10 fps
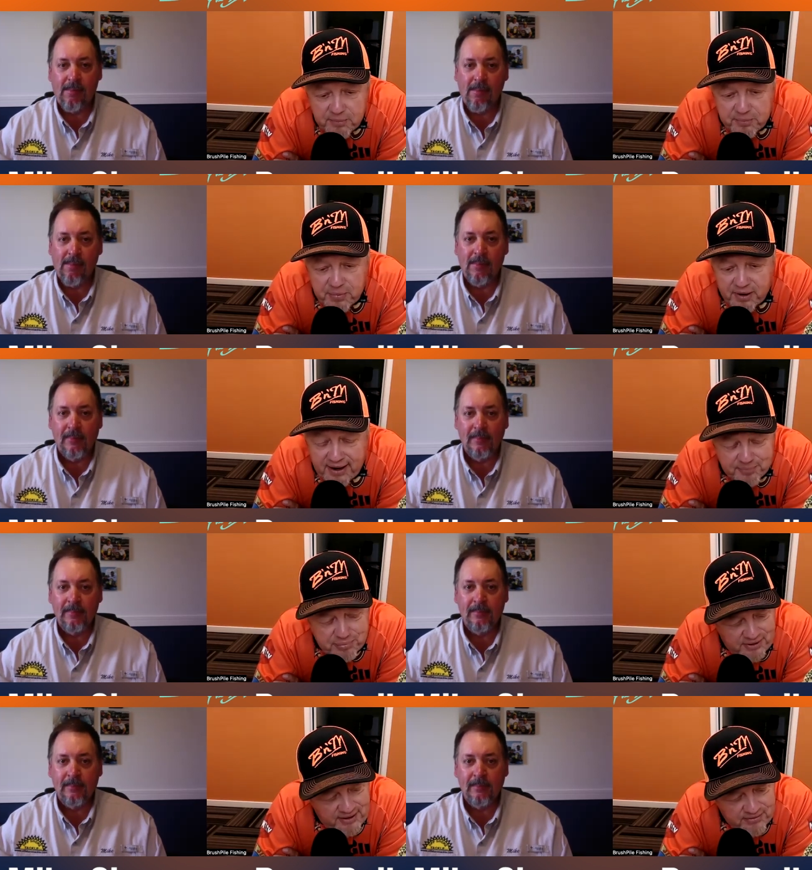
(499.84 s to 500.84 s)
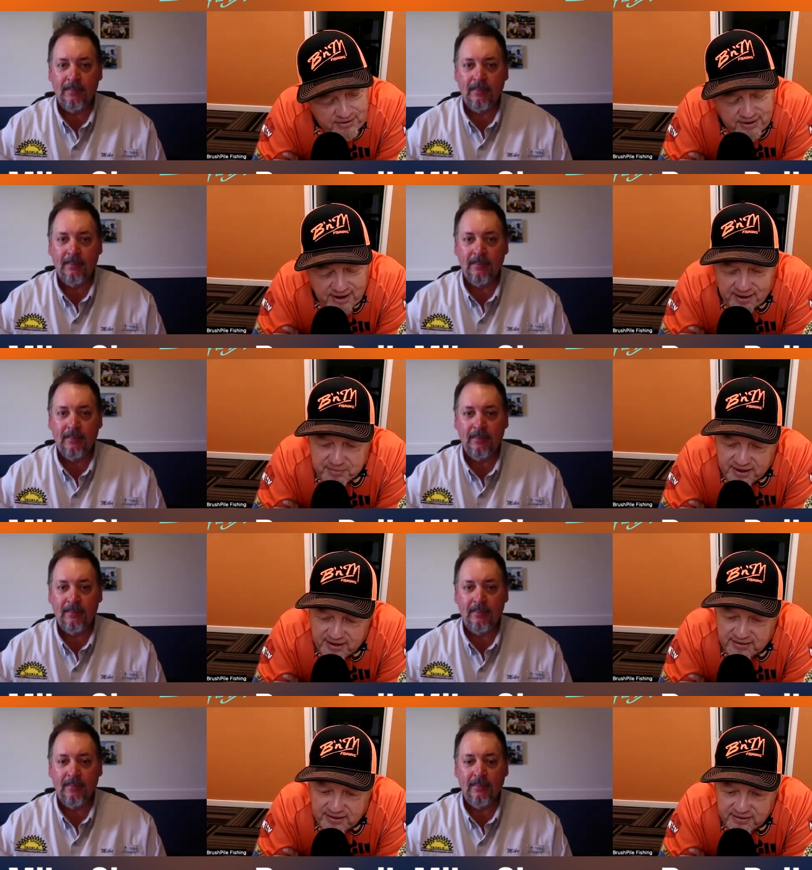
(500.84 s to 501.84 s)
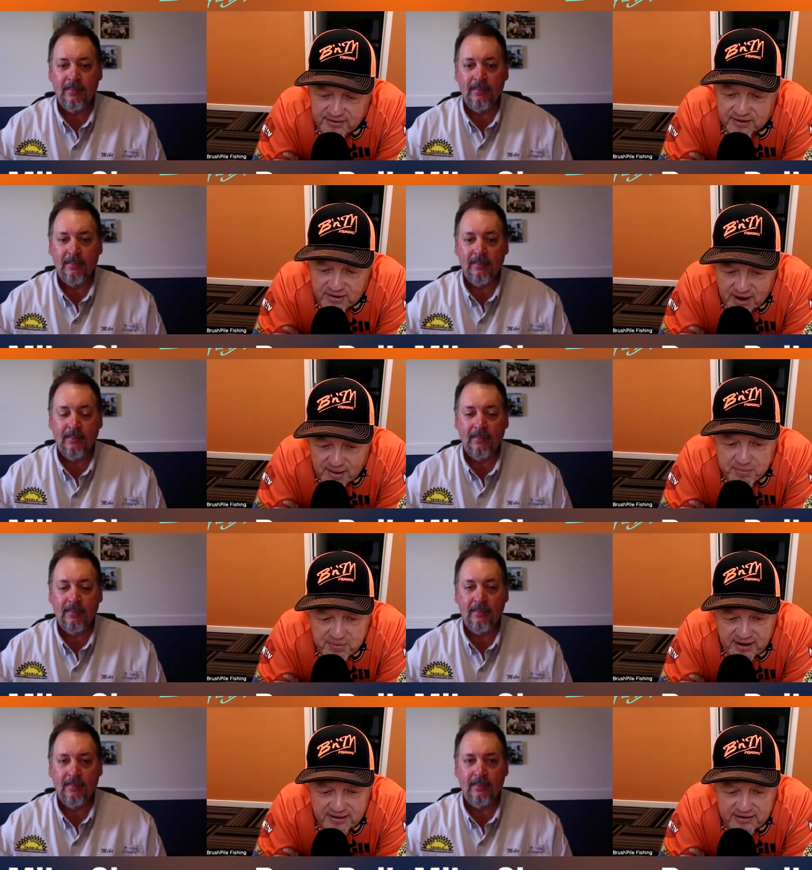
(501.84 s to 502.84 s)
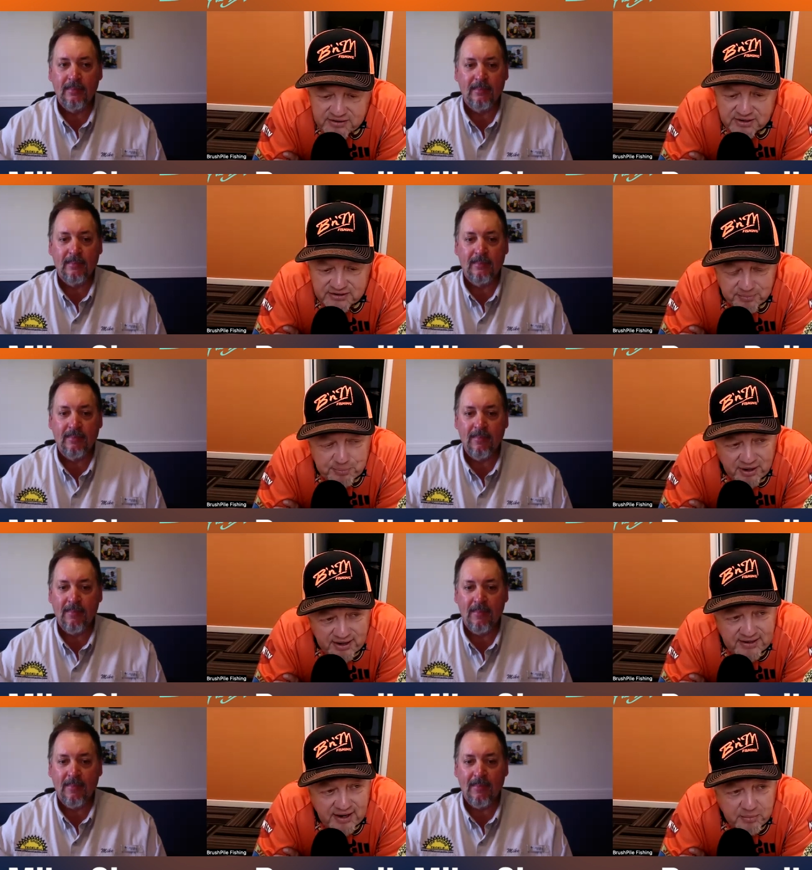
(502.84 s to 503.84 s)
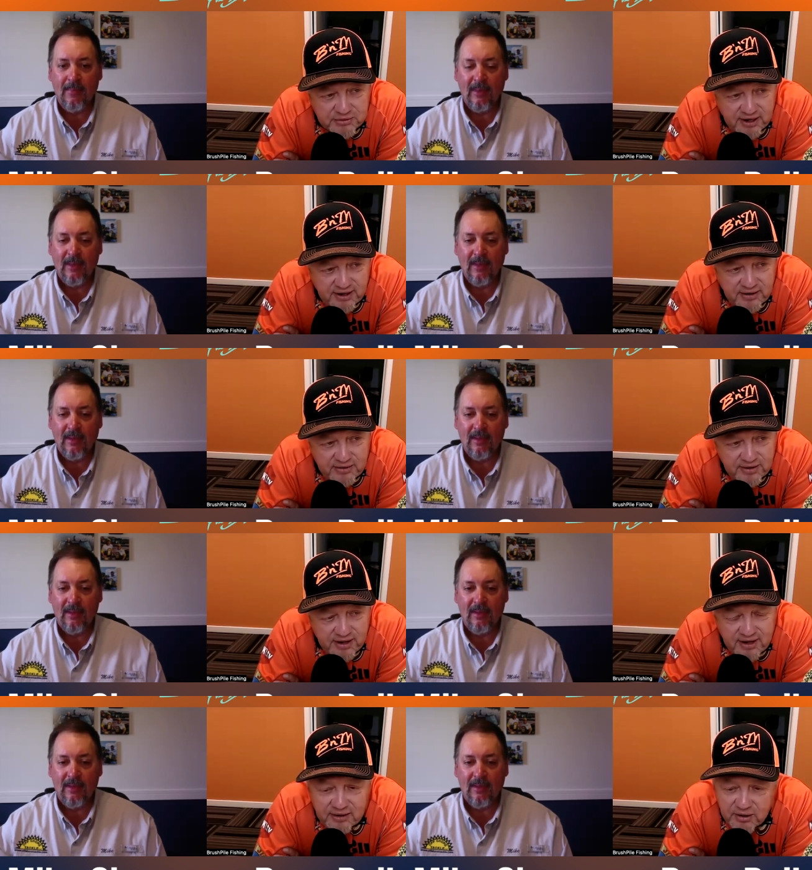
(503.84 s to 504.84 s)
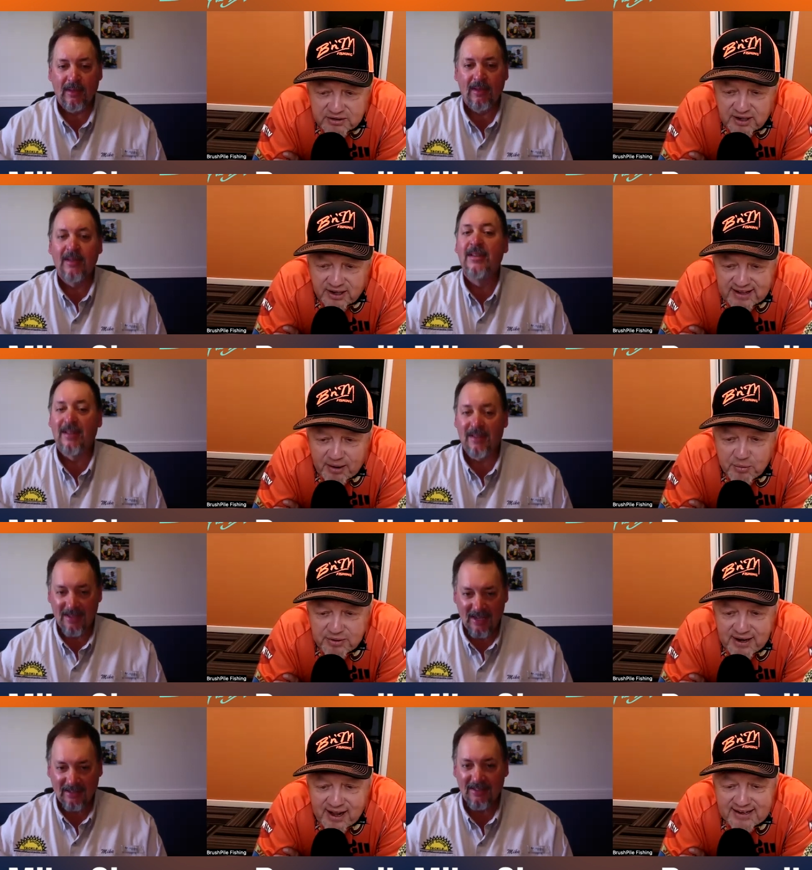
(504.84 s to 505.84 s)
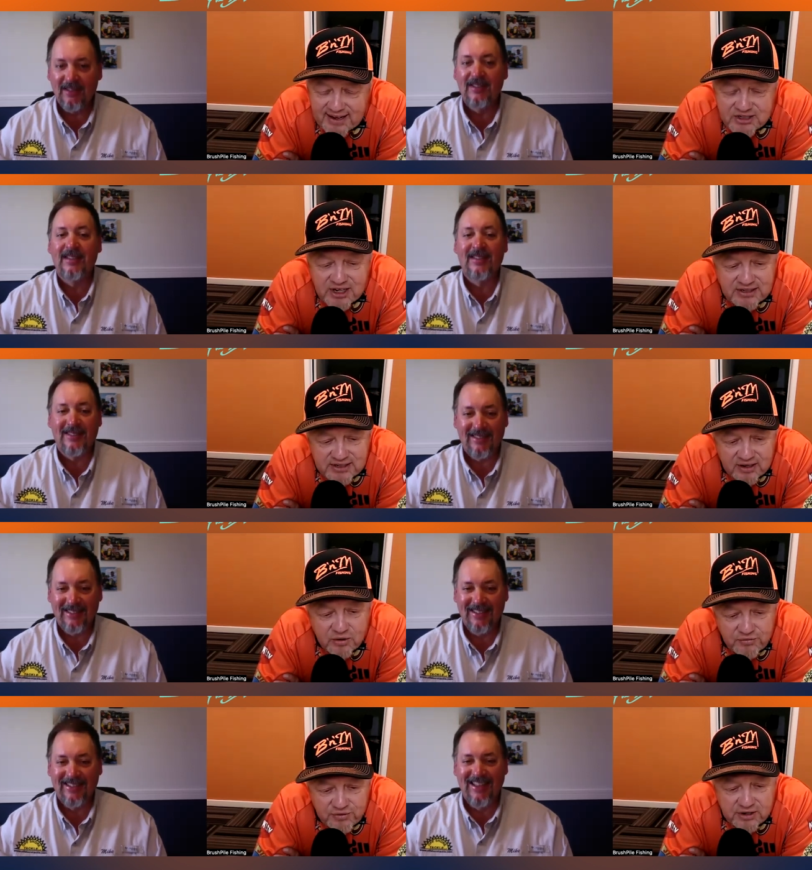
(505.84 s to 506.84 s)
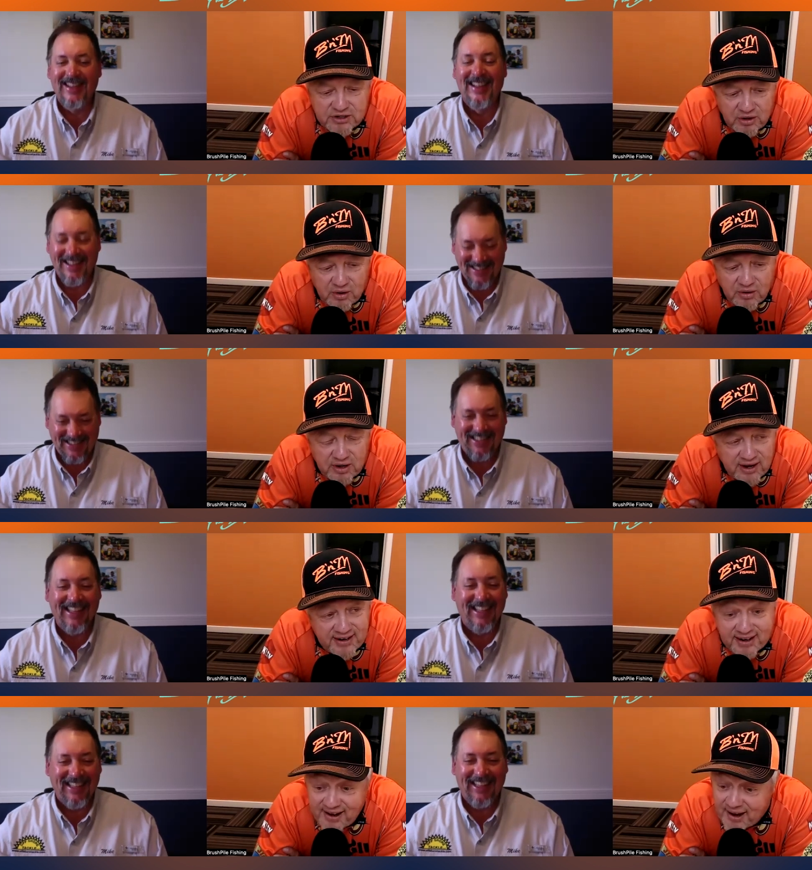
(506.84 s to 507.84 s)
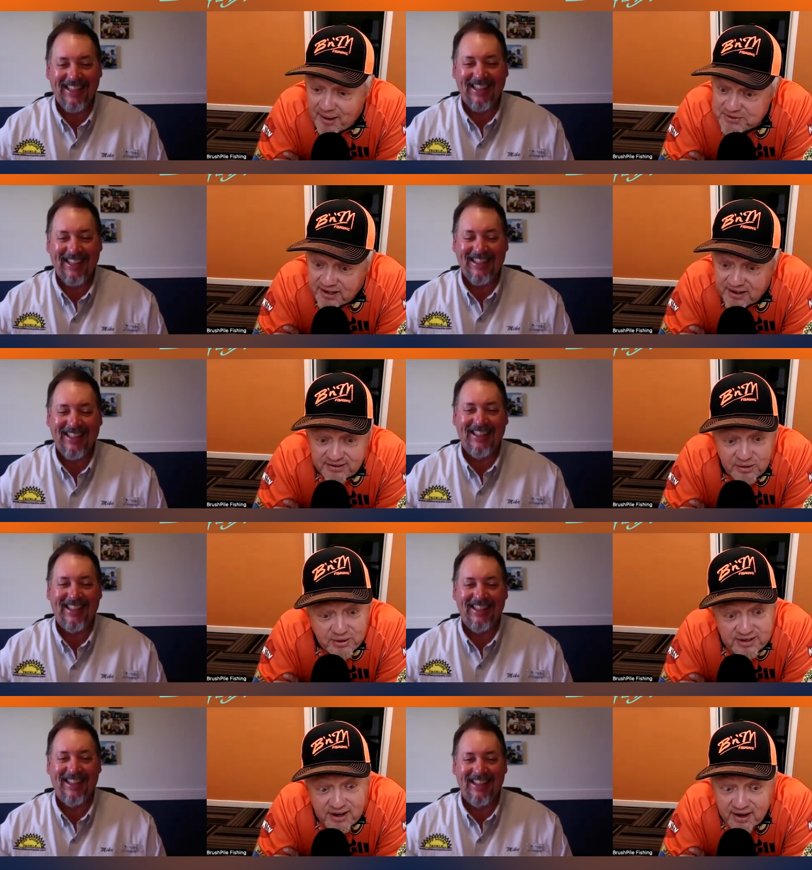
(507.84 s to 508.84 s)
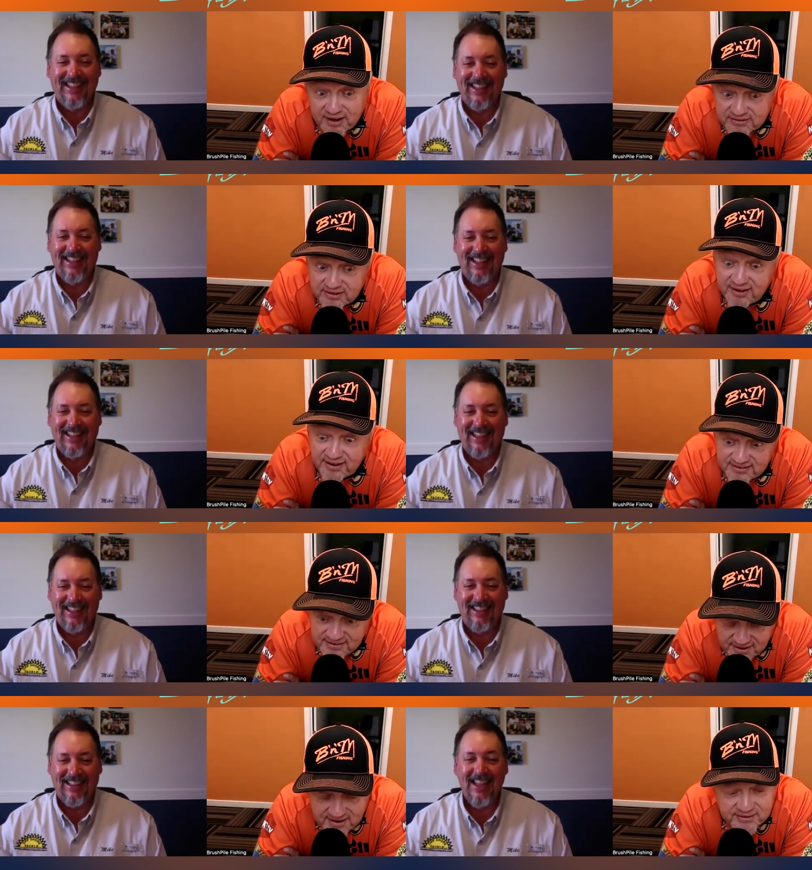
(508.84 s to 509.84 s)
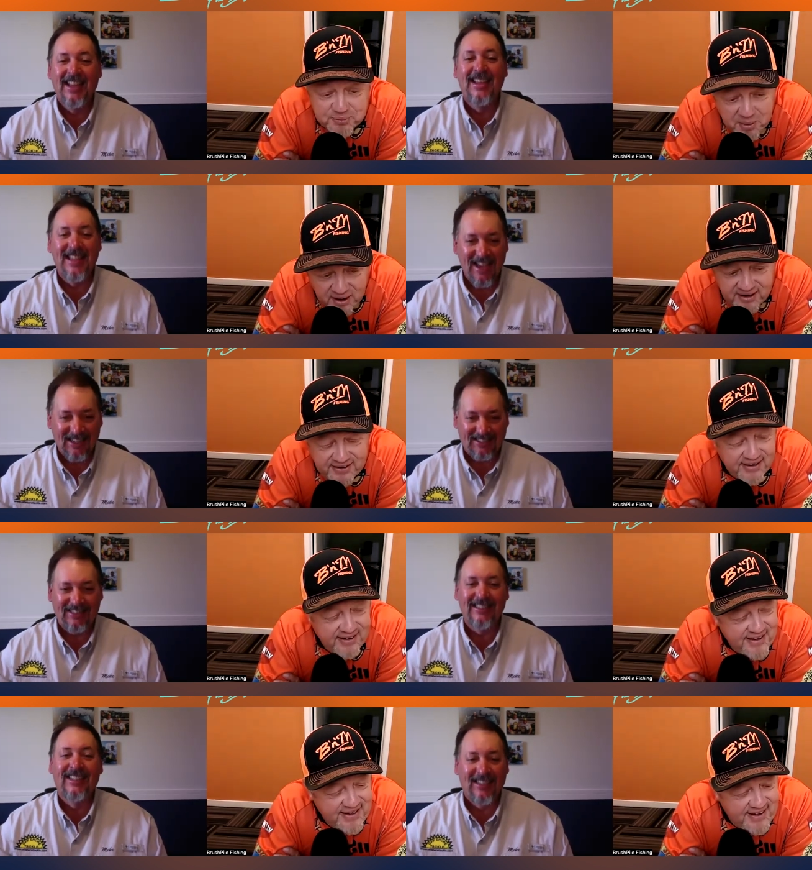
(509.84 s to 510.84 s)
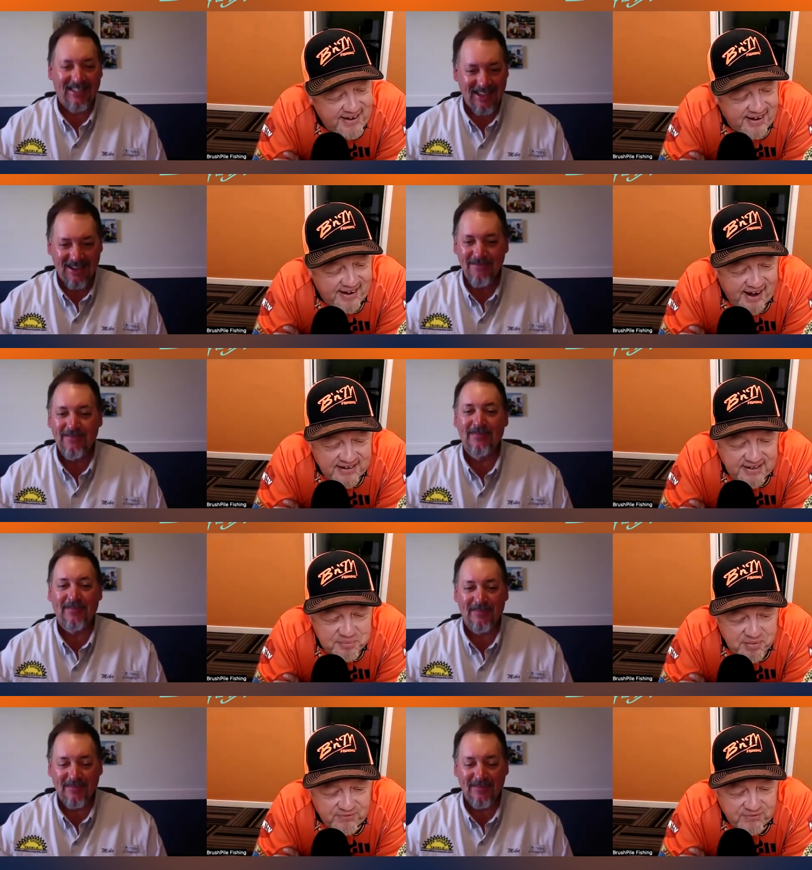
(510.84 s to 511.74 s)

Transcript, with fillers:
Speaker 1: but, and believe it or not, man, the crappie magnet, just the plain double tail, looks like that would yeah. not catch a single fish long lining. I'm telling you, it does. It does. But yes. Yep. Uh, I did my